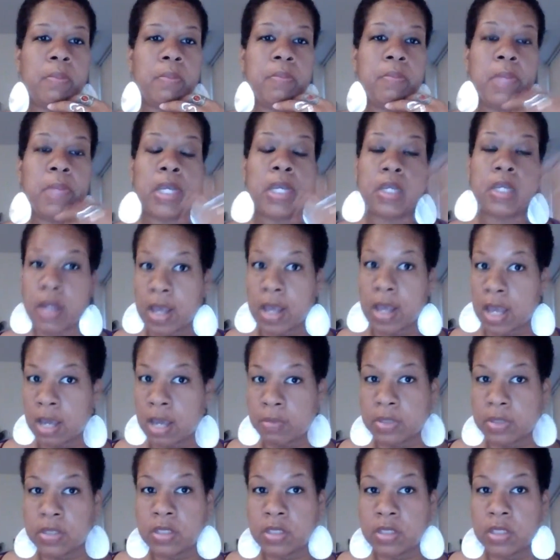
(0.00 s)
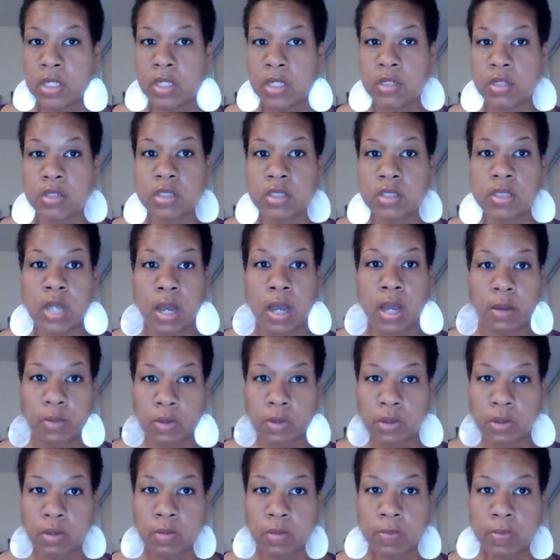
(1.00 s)
Make it a habit to take a
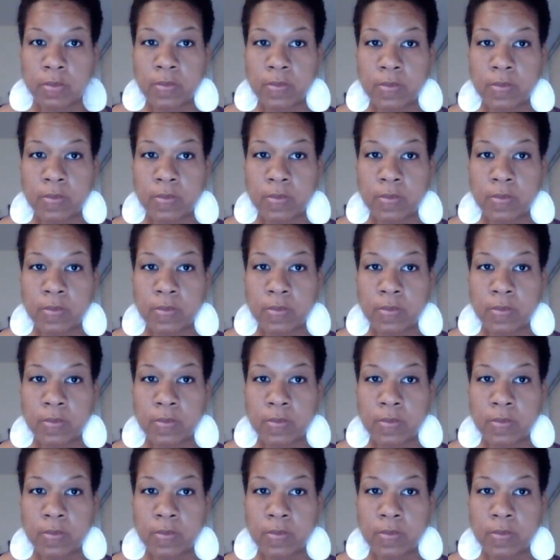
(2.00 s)
shower